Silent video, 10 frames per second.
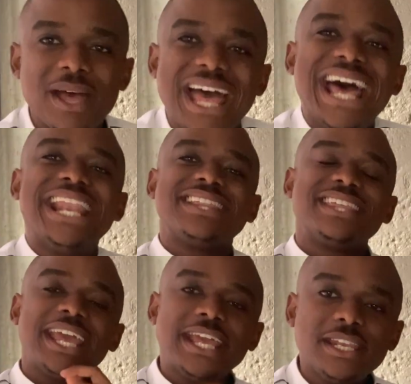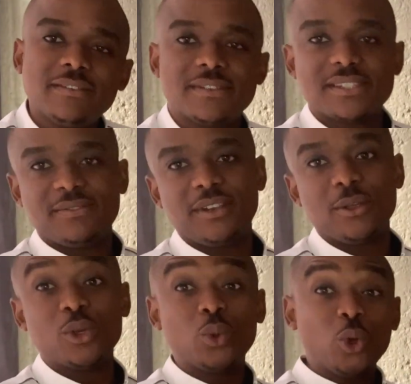And at the end of this video,
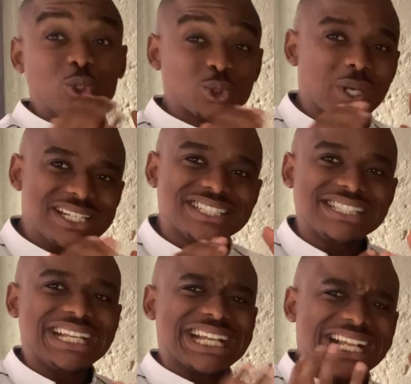you'll also understand,